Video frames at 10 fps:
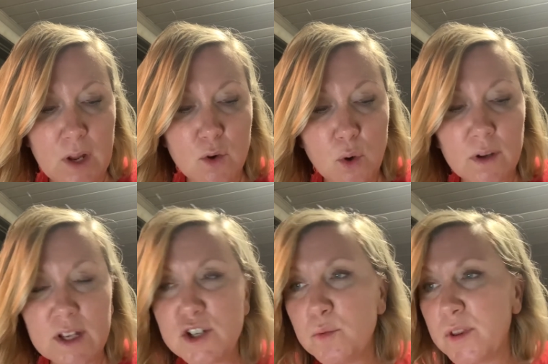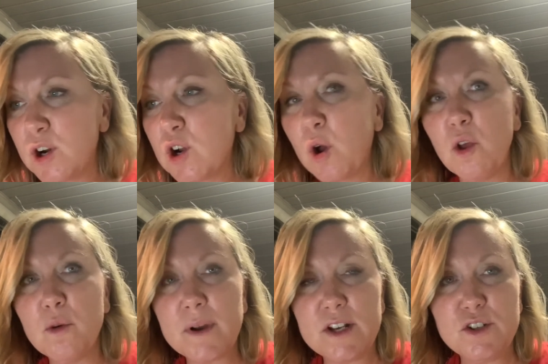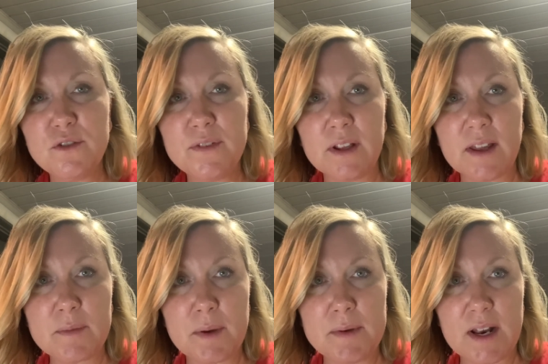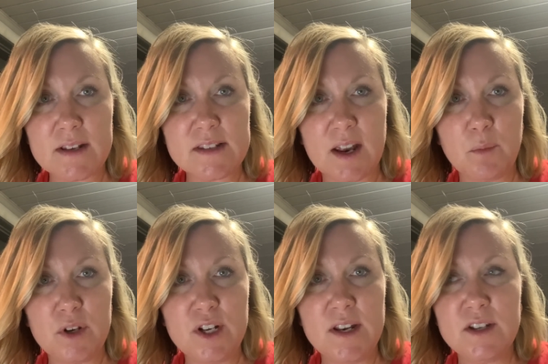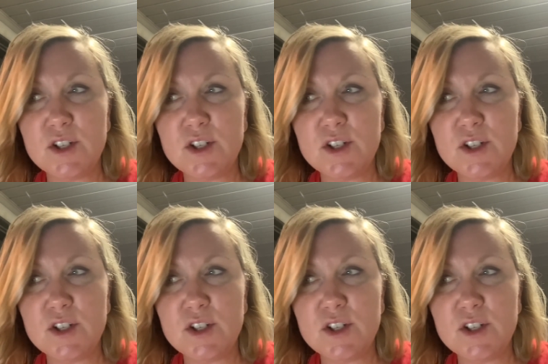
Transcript: correlation with her goal, but I do feel like maybe next time we need